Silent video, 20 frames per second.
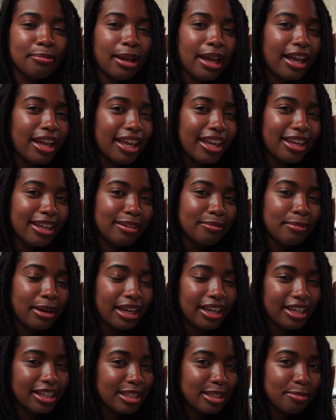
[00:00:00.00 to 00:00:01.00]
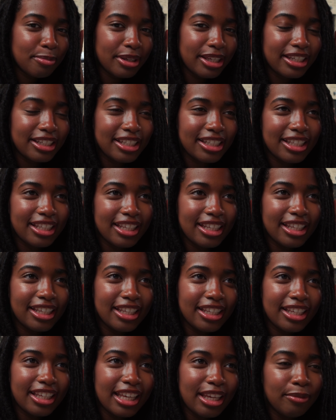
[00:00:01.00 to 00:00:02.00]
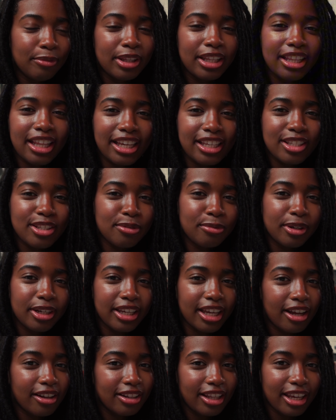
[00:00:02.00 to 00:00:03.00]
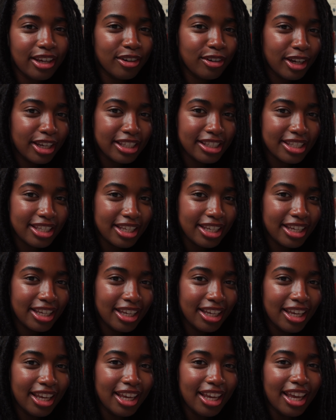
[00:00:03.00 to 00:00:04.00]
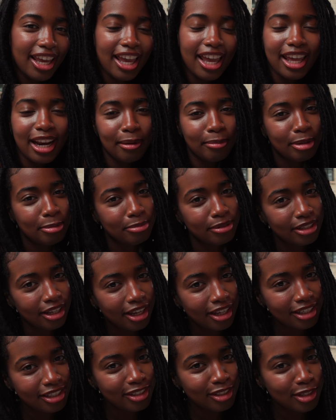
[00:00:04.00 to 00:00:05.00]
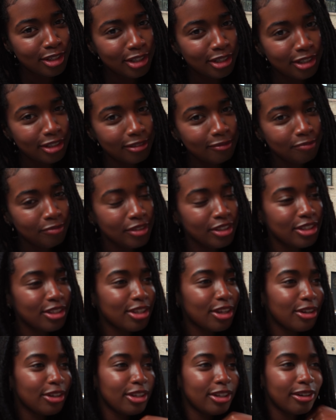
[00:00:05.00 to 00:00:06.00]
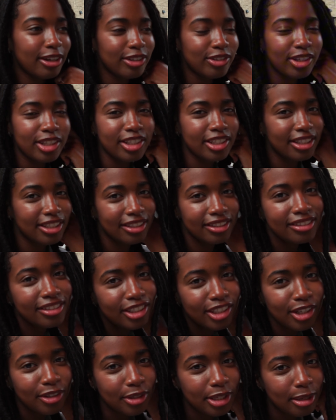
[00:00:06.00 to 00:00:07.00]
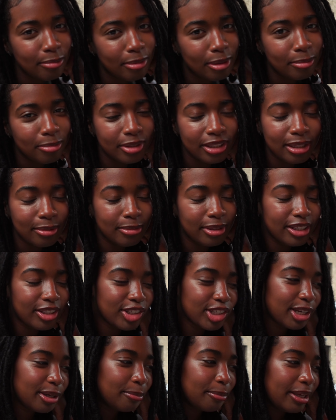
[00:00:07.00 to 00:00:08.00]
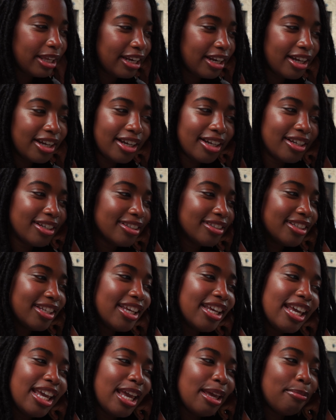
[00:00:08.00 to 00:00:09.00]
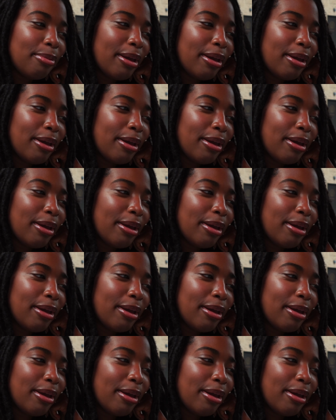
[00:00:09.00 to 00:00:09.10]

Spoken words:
my husband, he really likes to work out like crazy, and I'm a Pilates girl, so I try to keep up with him in the gym, and it